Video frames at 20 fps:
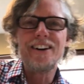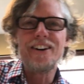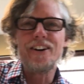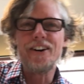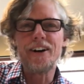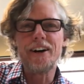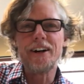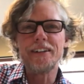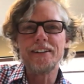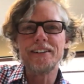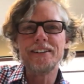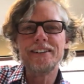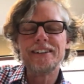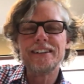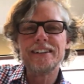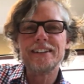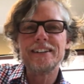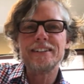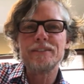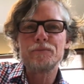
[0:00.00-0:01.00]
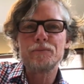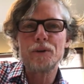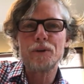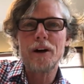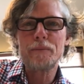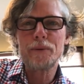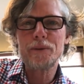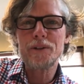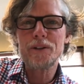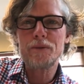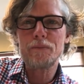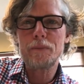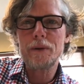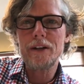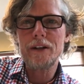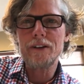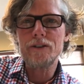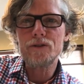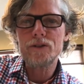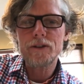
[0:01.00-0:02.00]
on proper
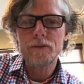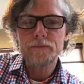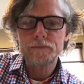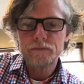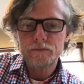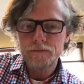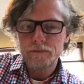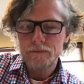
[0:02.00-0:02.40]
speech.